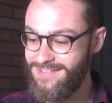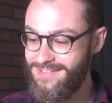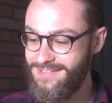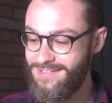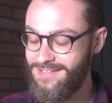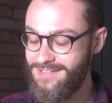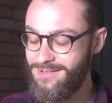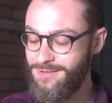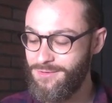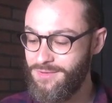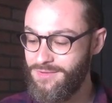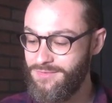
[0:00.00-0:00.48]

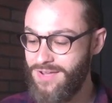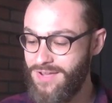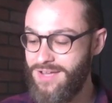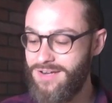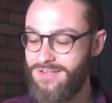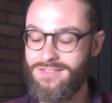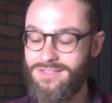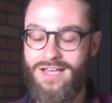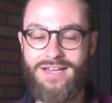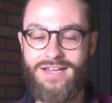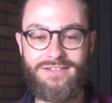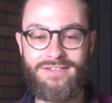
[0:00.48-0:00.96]
you know, we've got
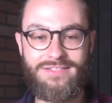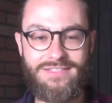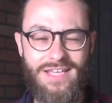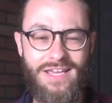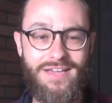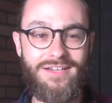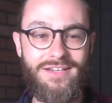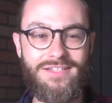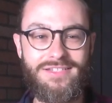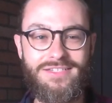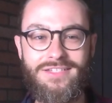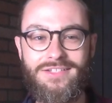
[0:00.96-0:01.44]
a lot of
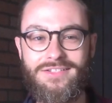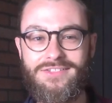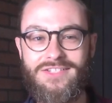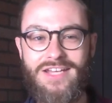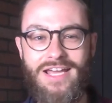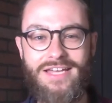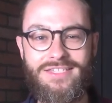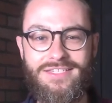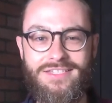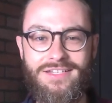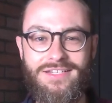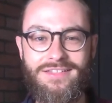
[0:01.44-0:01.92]
data
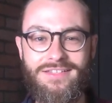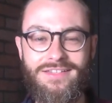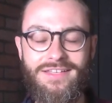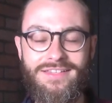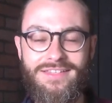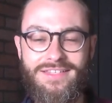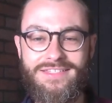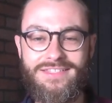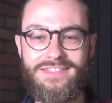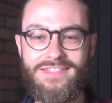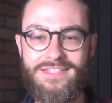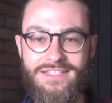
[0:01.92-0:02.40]
suggesting that
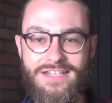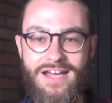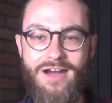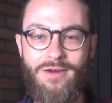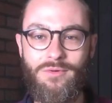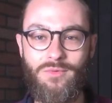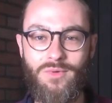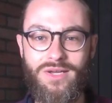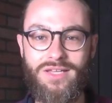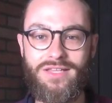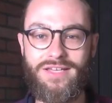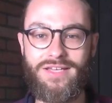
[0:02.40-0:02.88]
this is
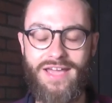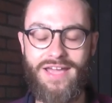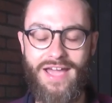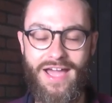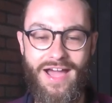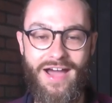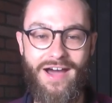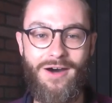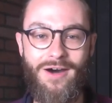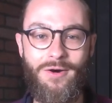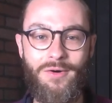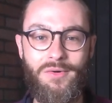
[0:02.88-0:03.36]
not really
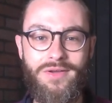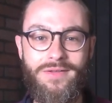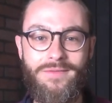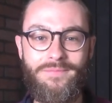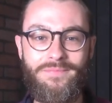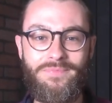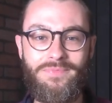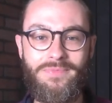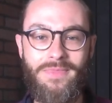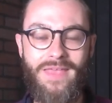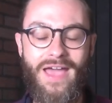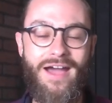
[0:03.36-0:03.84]
how
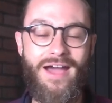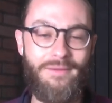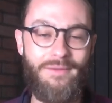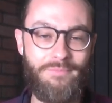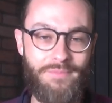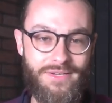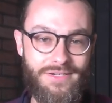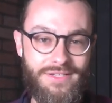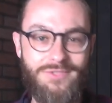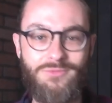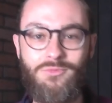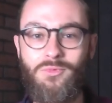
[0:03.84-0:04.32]

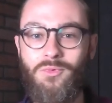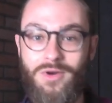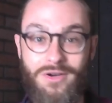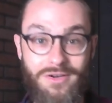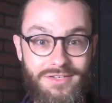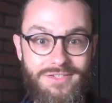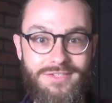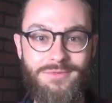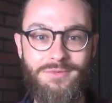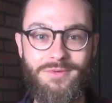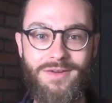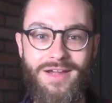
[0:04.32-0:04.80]
happiness
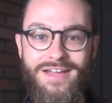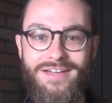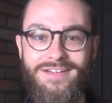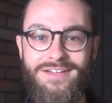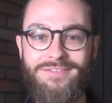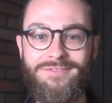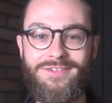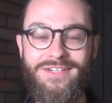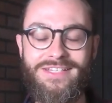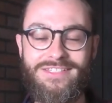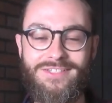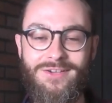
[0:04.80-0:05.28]
works, right?
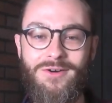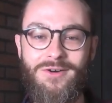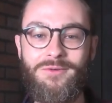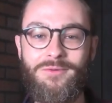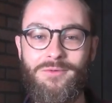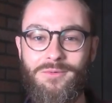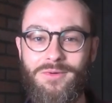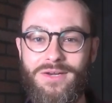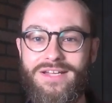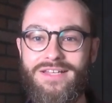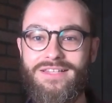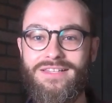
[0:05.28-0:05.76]
We don't
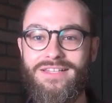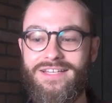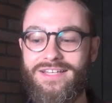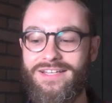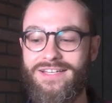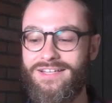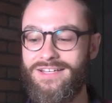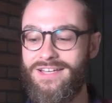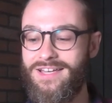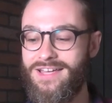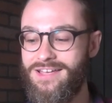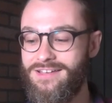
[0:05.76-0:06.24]

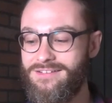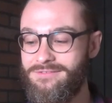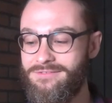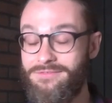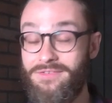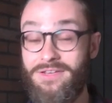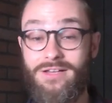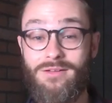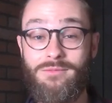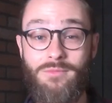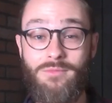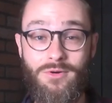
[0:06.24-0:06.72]
really mm.
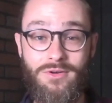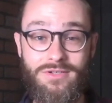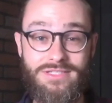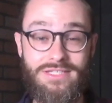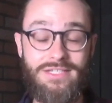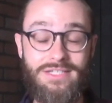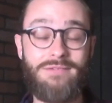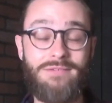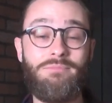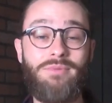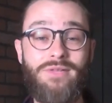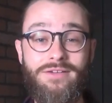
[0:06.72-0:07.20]
feel more
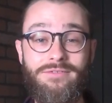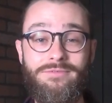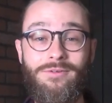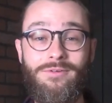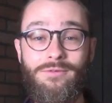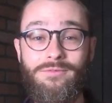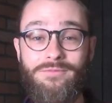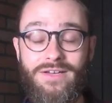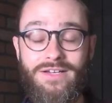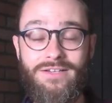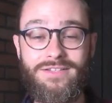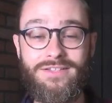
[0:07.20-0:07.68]
deeply
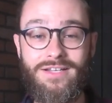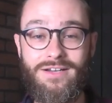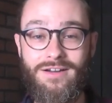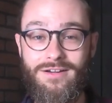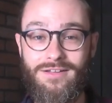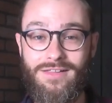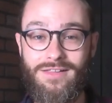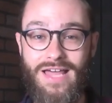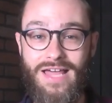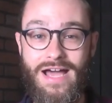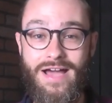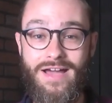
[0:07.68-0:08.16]
fulfilled in
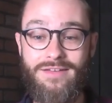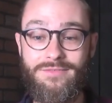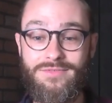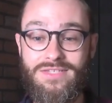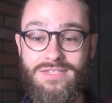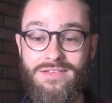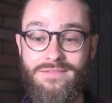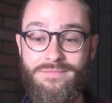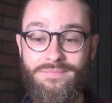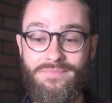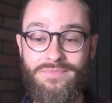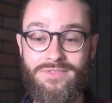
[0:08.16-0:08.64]
our
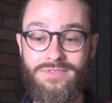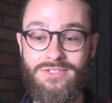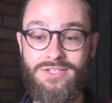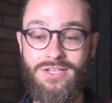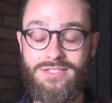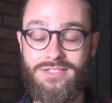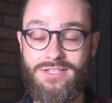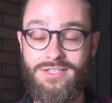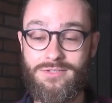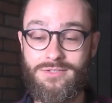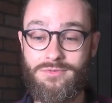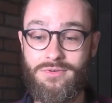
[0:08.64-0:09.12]
lives
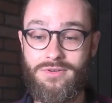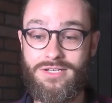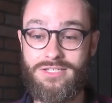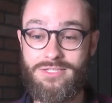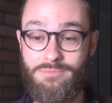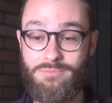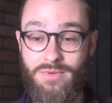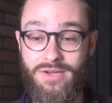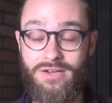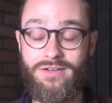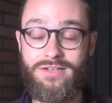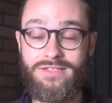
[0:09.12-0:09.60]
just because we're
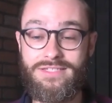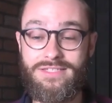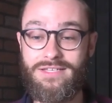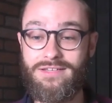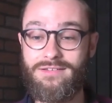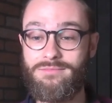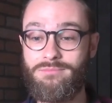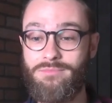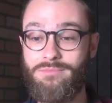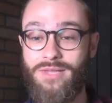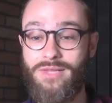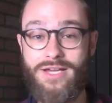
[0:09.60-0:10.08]

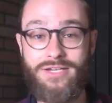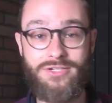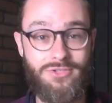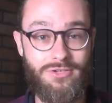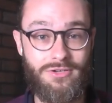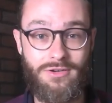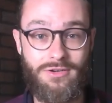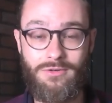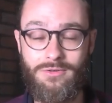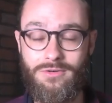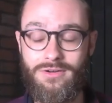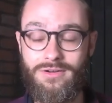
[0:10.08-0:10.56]
experiencing
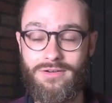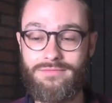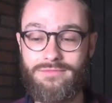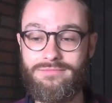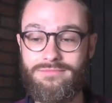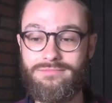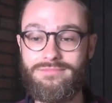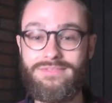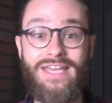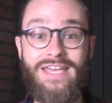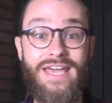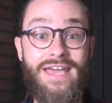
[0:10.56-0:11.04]
pleasure or
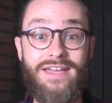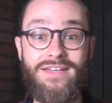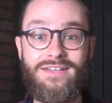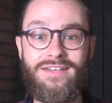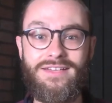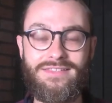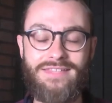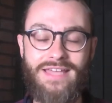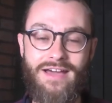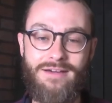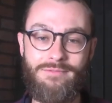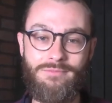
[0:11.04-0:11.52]
gain
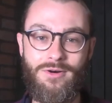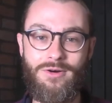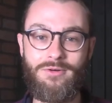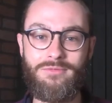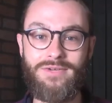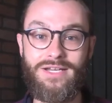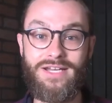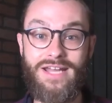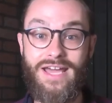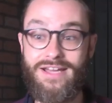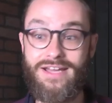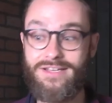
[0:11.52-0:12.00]
at that
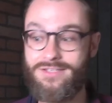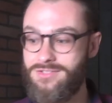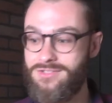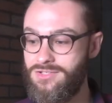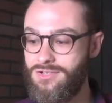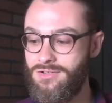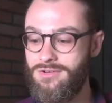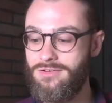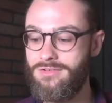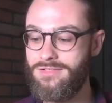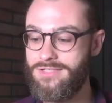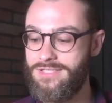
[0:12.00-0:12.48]
moment,
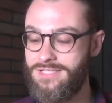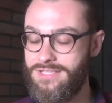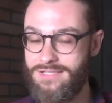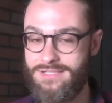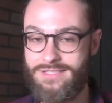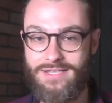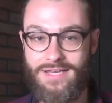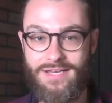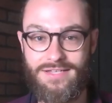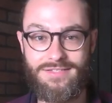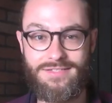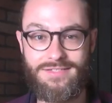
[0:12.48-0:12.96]
external
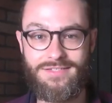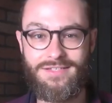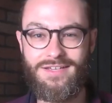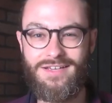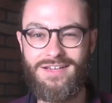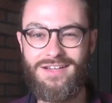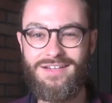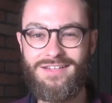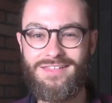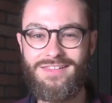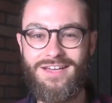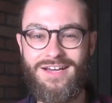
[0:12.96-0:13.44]
success.
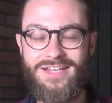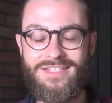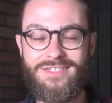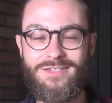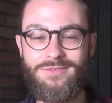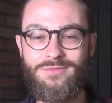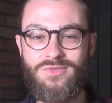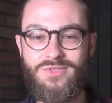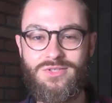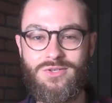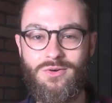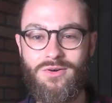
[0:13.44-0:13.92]
Lots
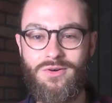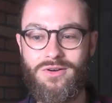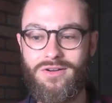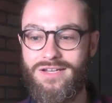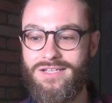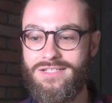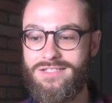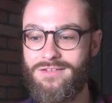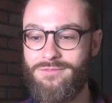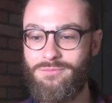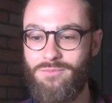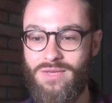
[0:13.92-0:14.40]
of
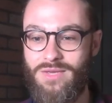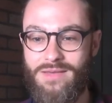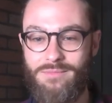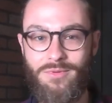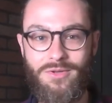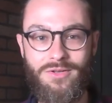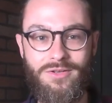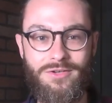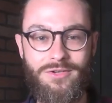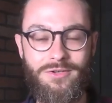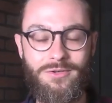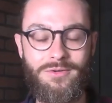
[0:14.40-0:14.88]
stories of
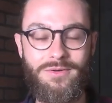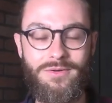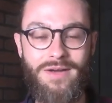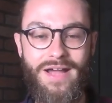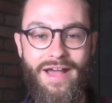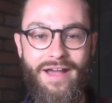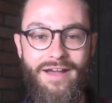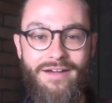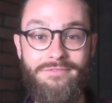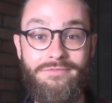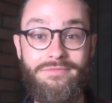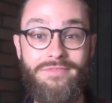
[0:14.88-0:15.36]
people who
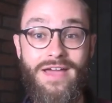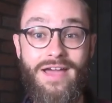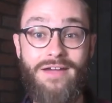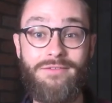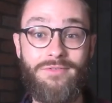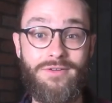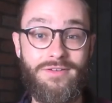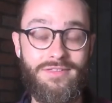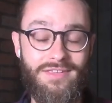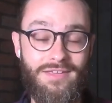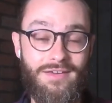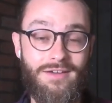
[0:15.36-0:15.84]
have
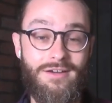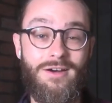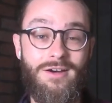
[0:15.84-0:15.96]
everything